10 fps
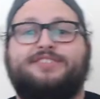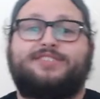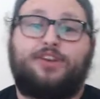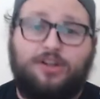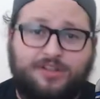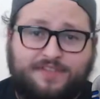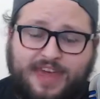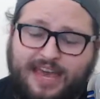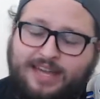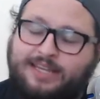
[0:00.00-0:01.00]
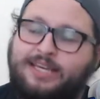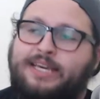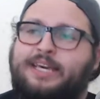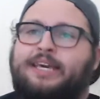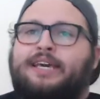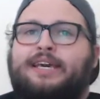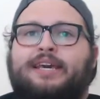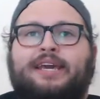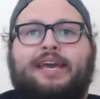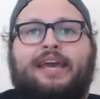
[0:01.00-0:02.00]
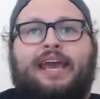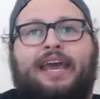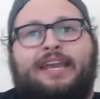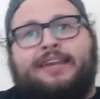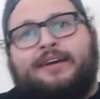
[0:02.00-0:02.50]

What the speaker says: and all of that. And